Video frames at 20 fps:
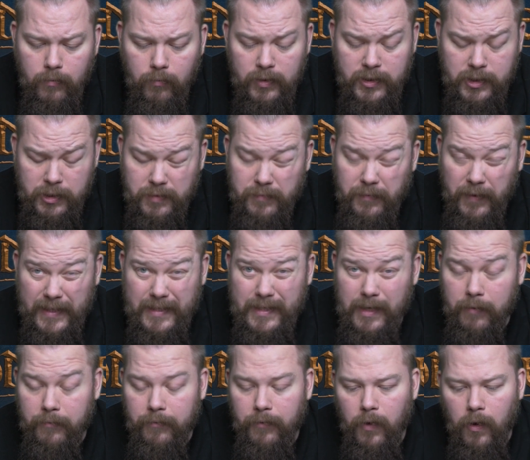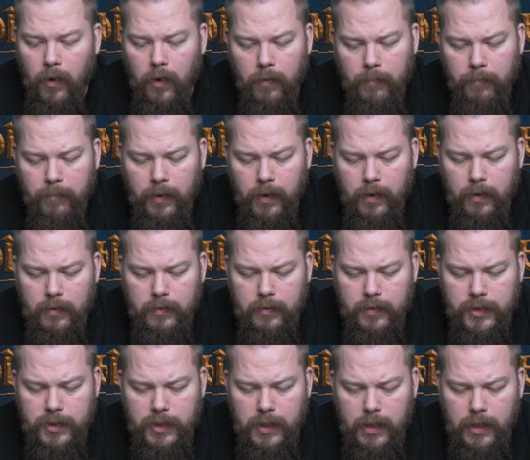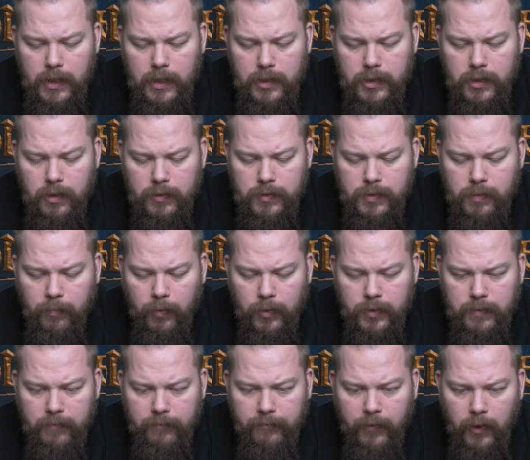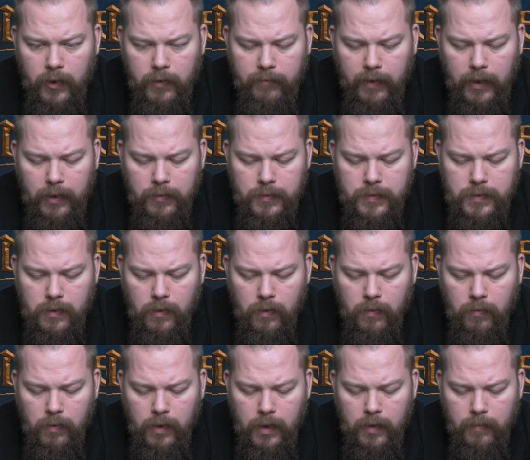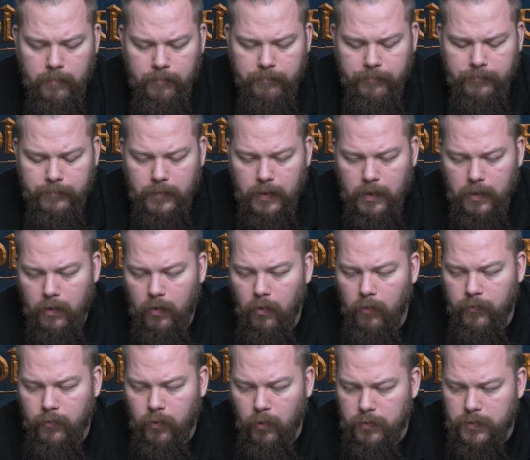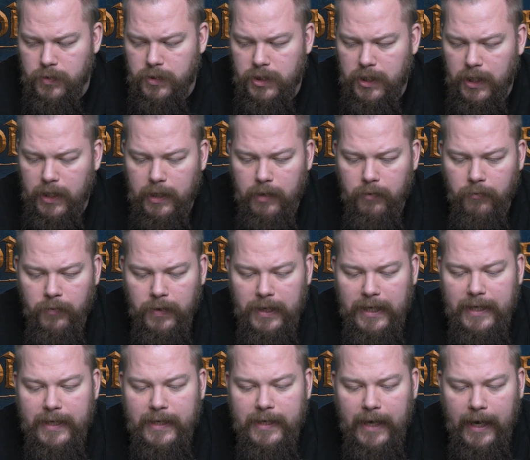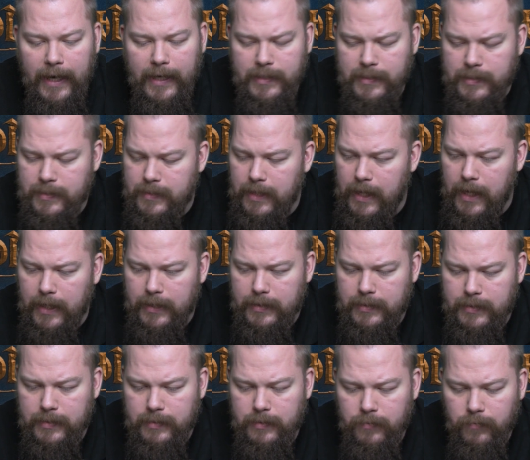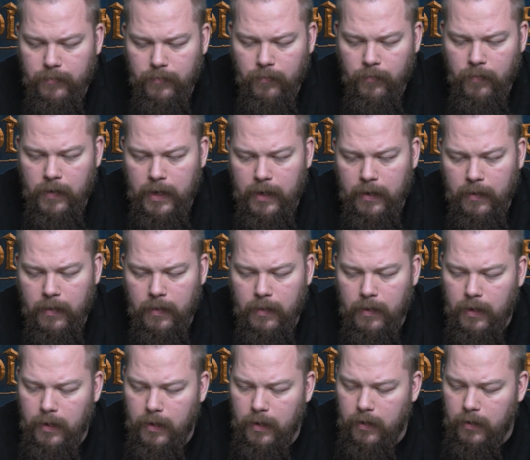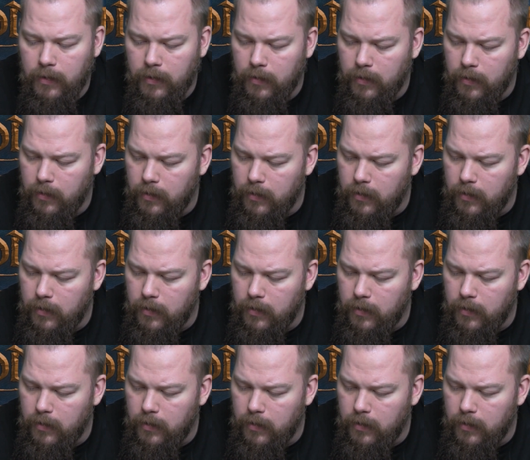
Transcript: which is fitting for her, but she lost a point in fight value, so of course she regains that with Bard